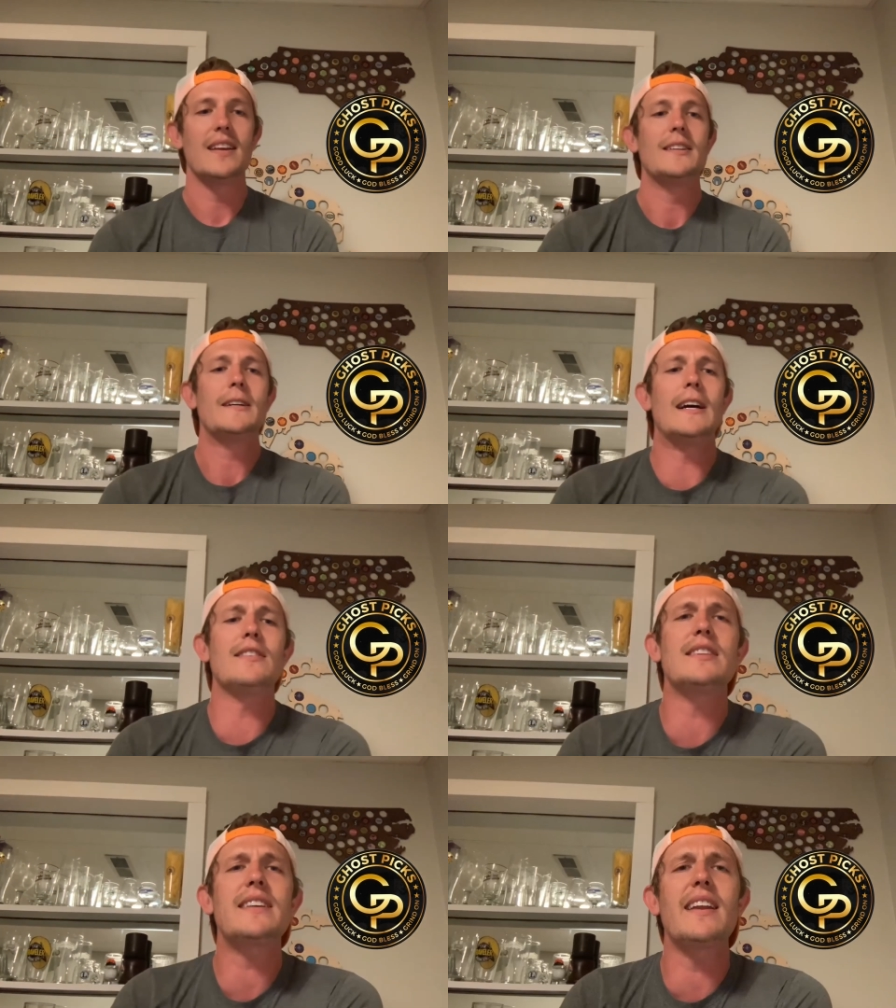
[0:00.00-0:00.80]
Uh,
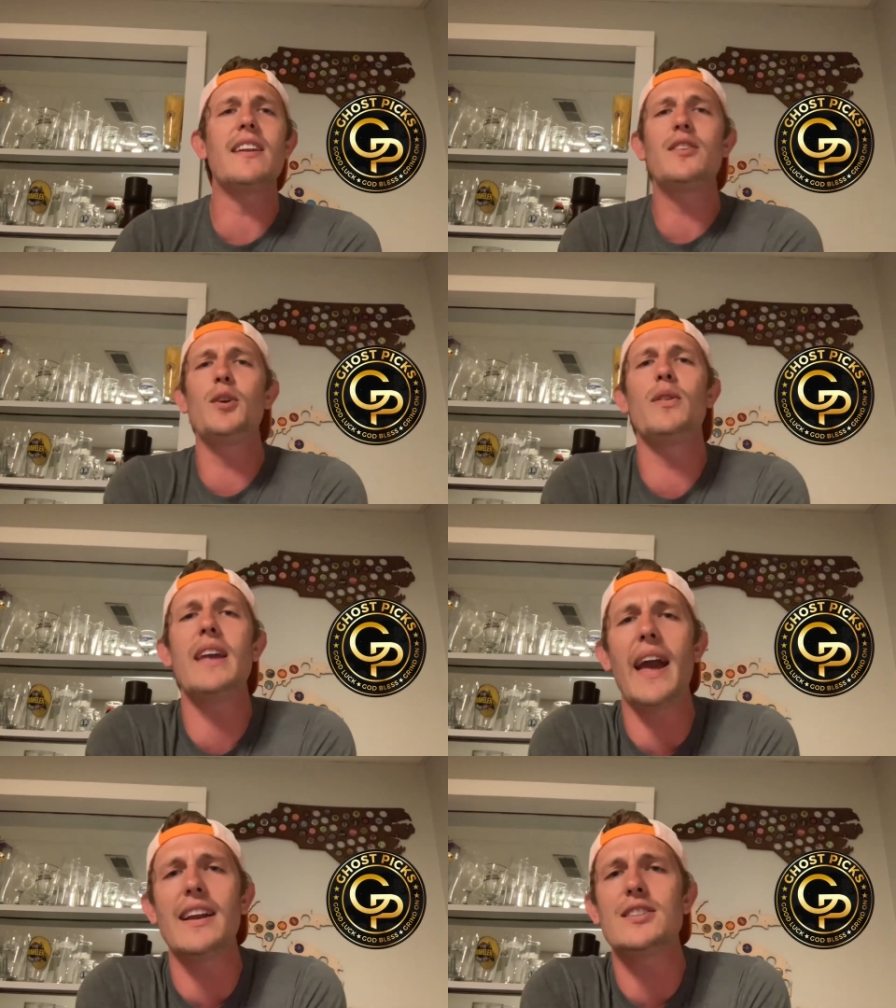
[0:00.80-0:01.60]
let's get into the
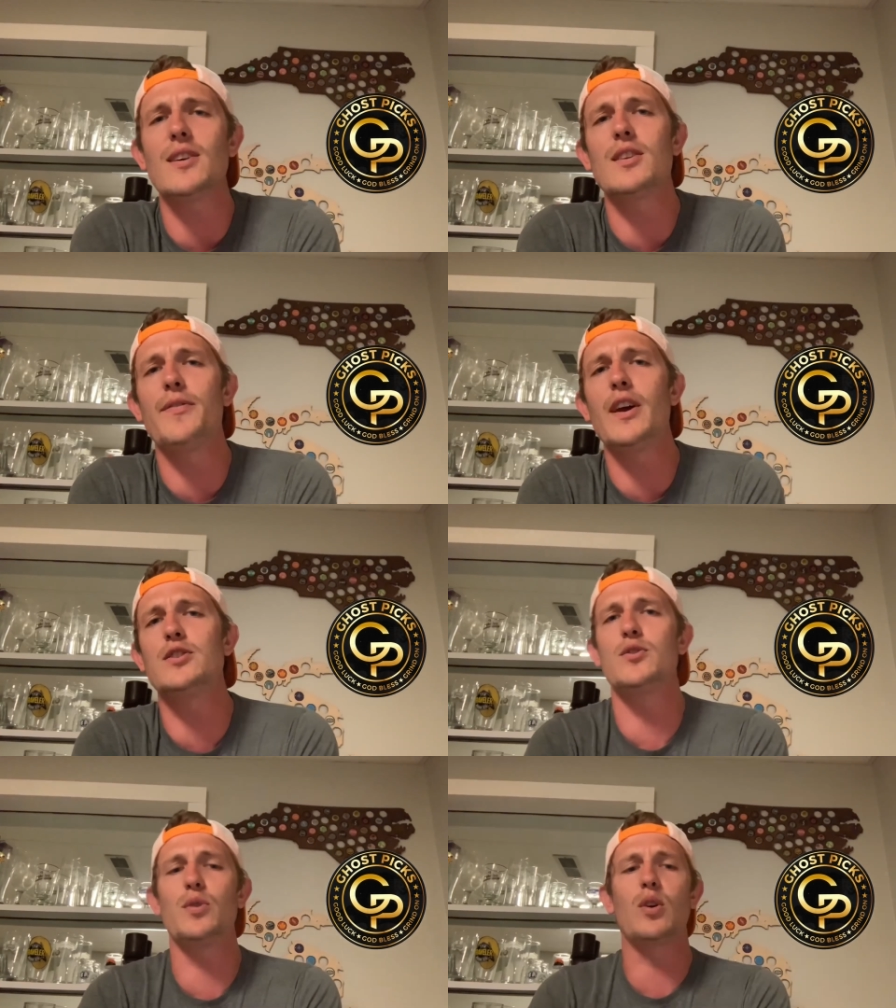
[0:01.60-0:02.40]
NHL
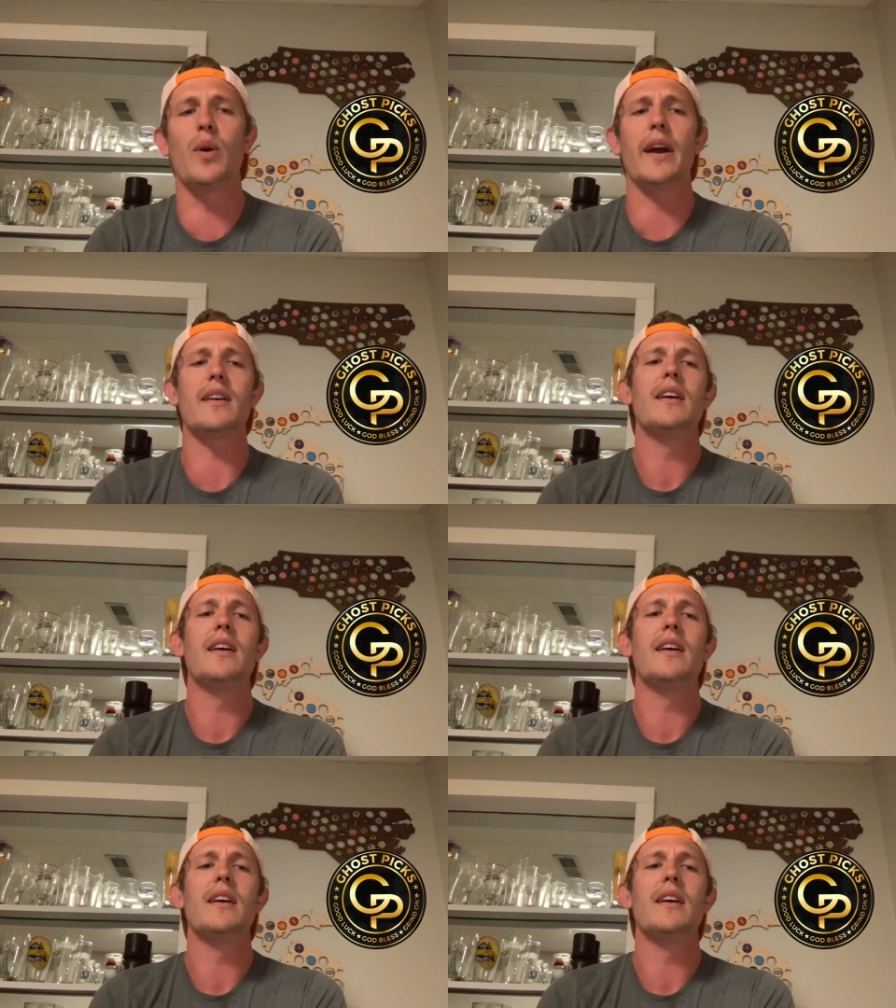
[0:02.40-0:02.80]
divisions real quick.